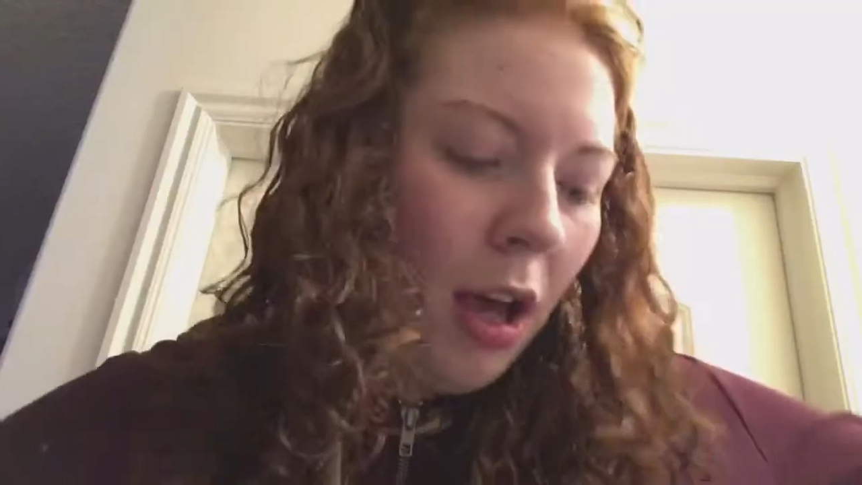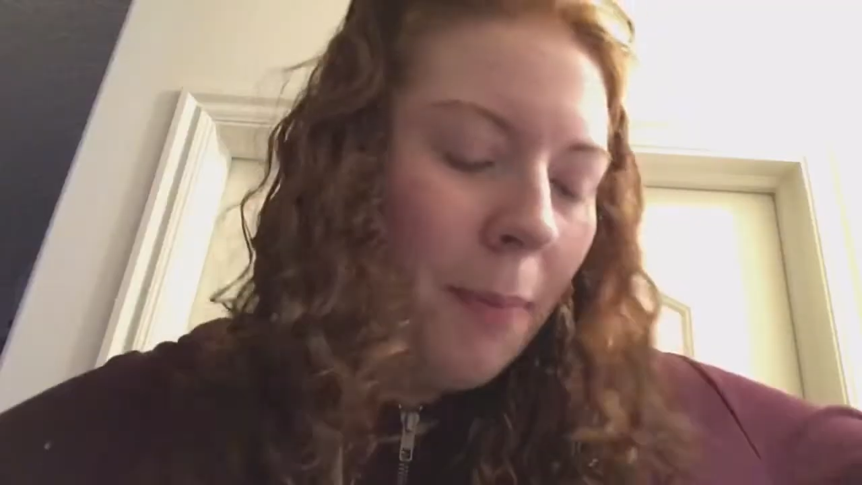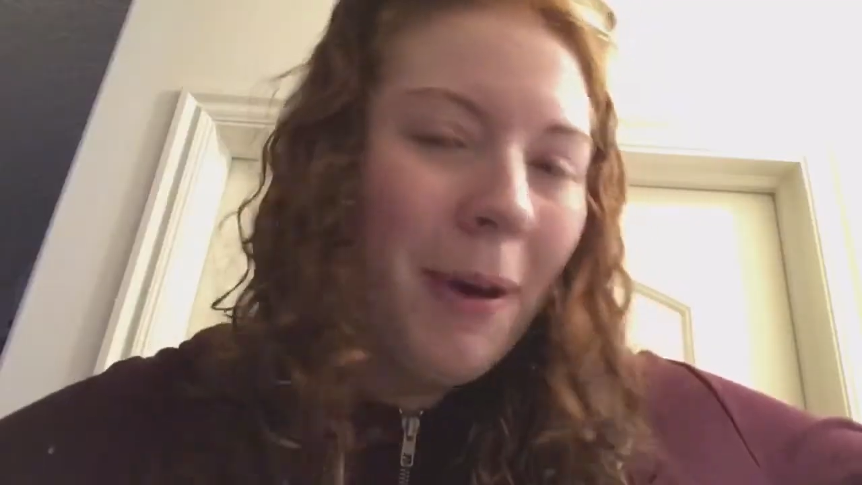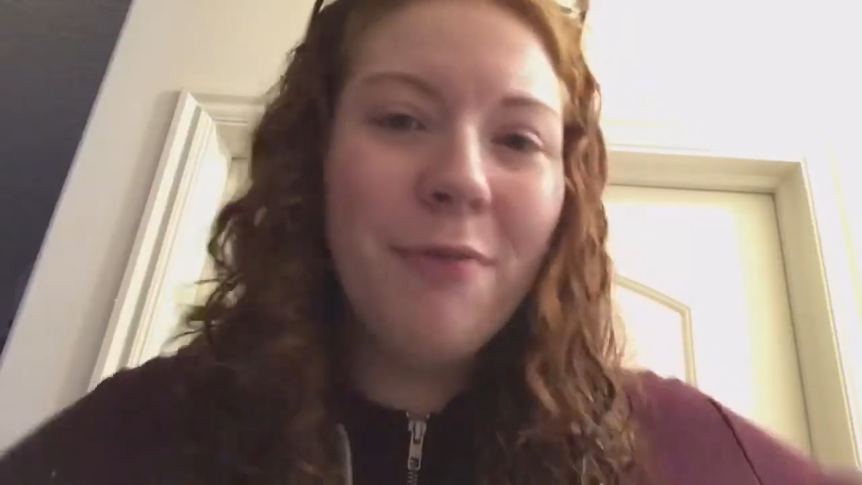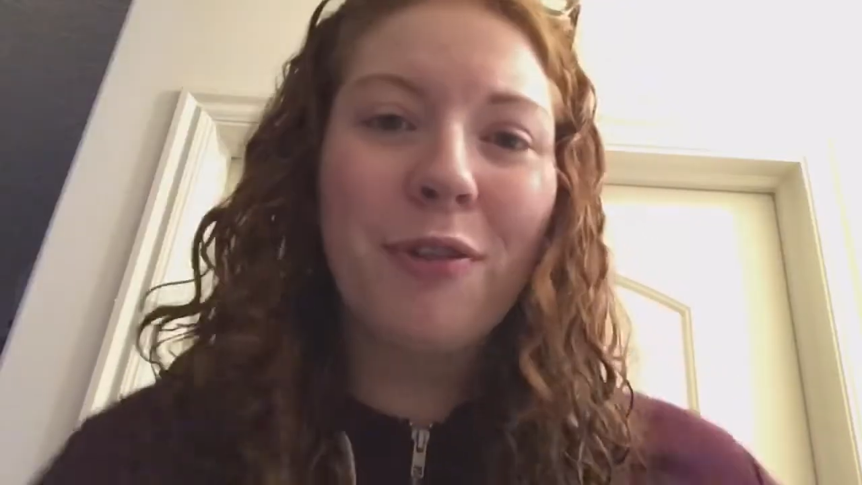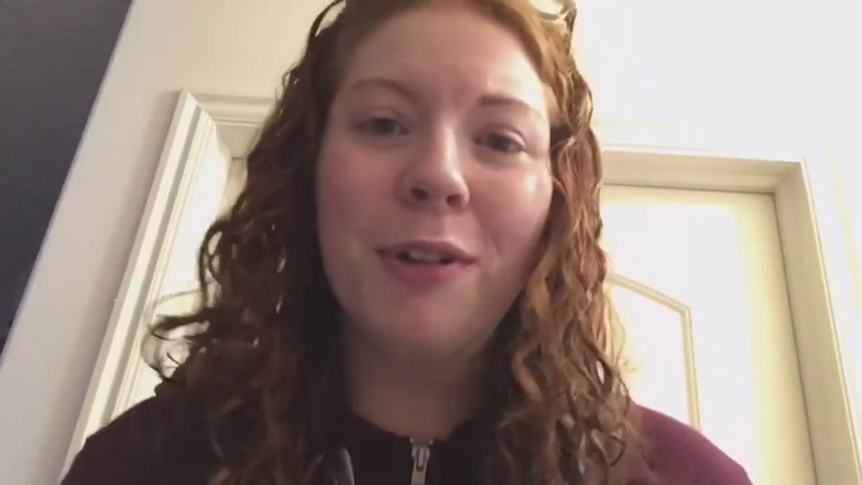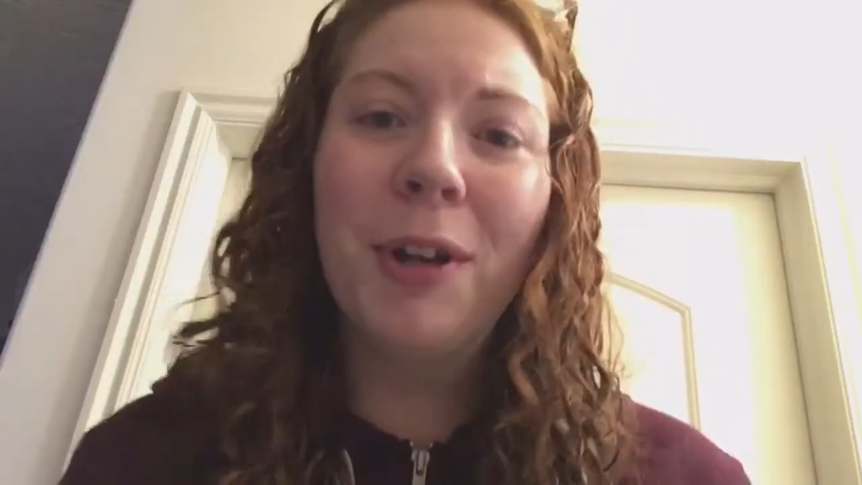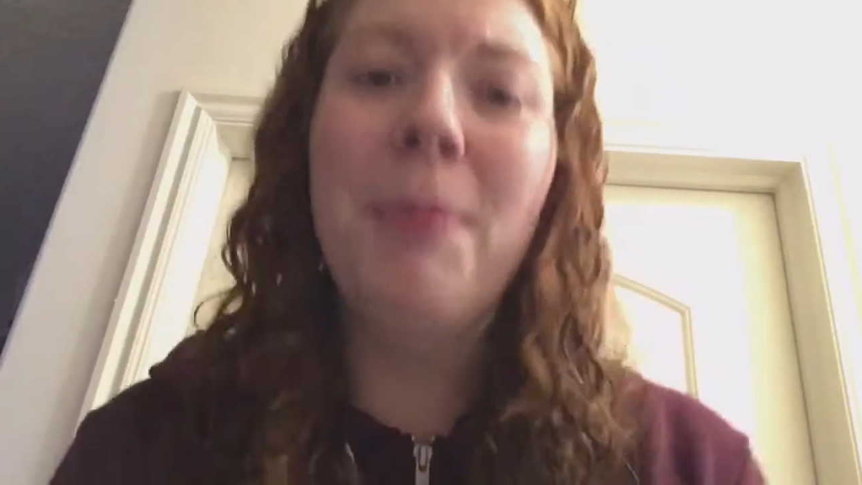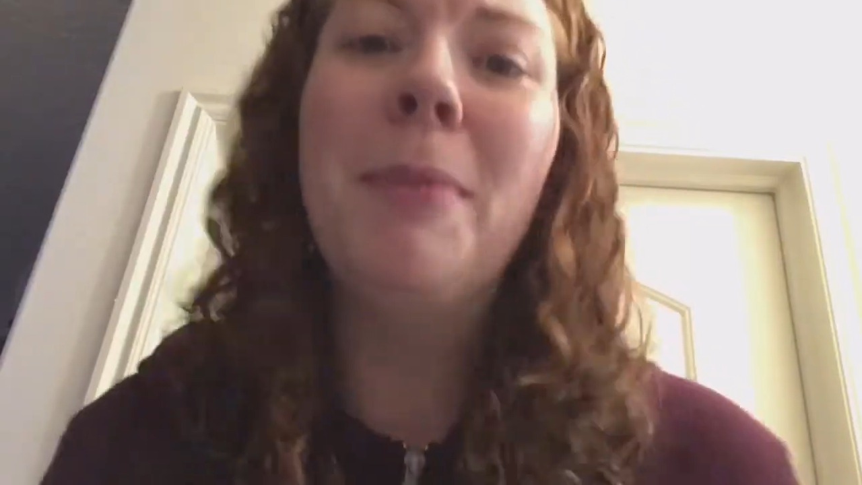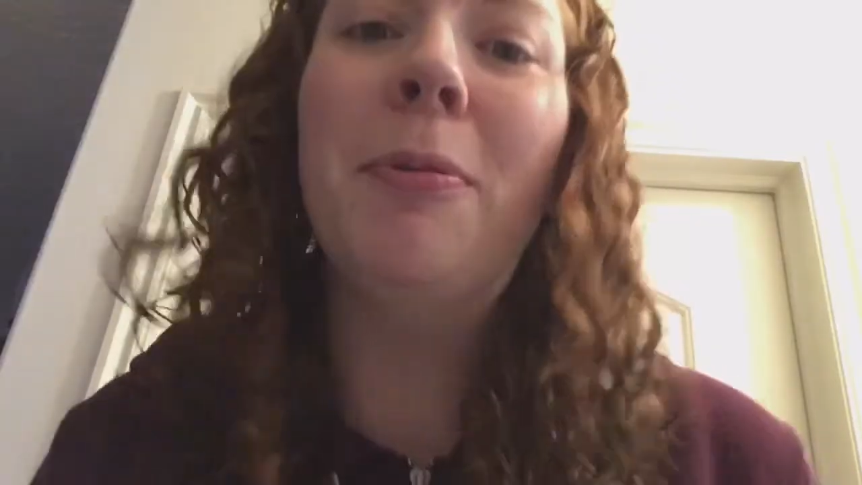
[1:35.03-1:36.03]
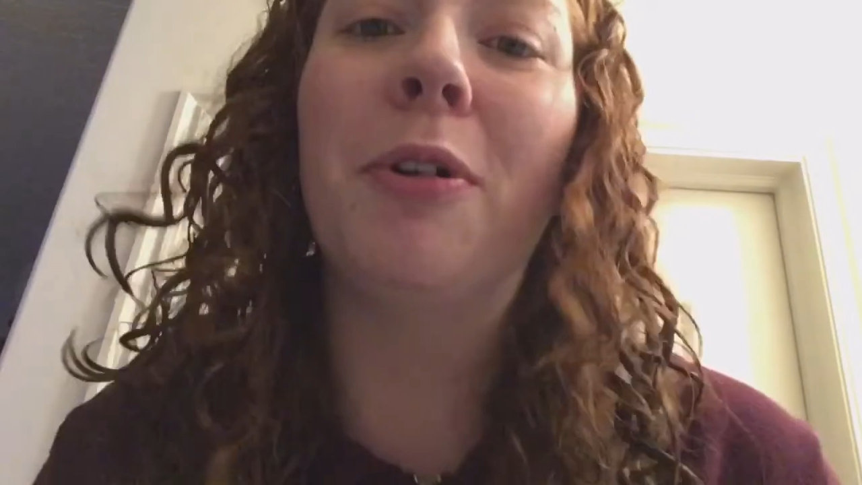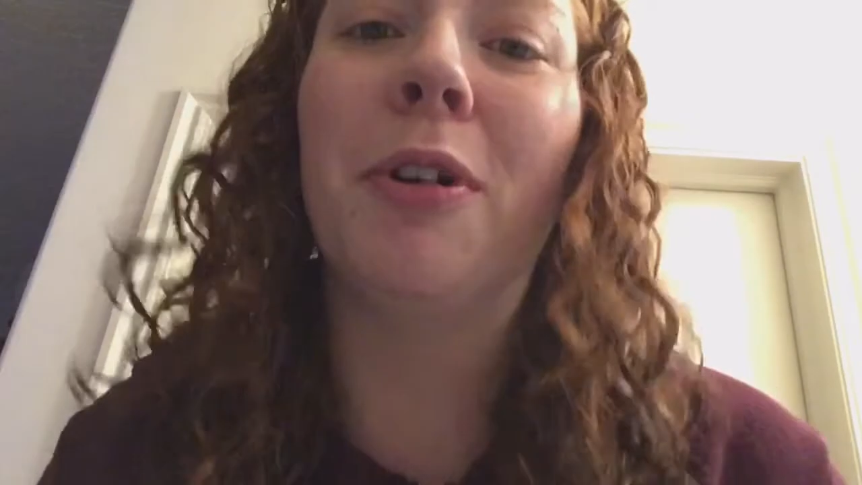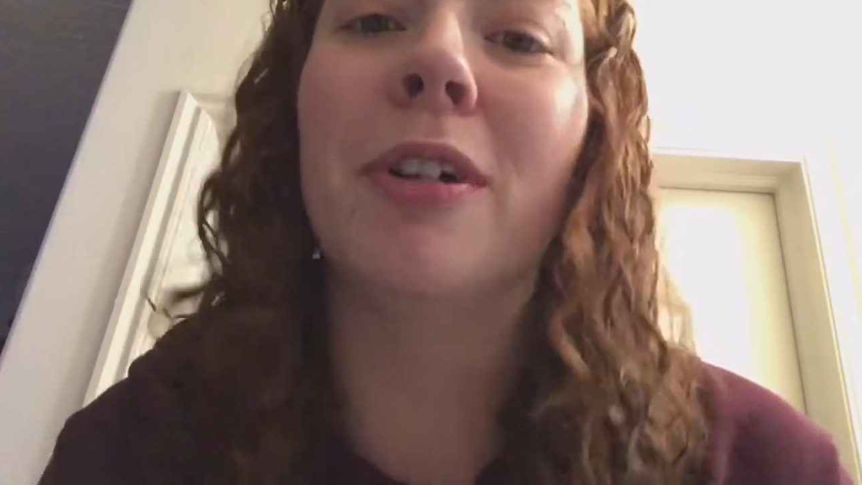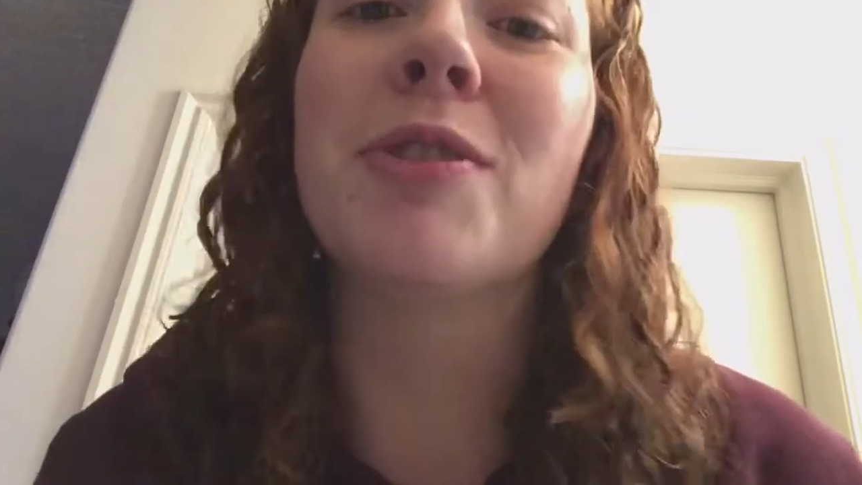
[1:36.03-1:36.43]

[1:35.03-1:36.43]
But for real people,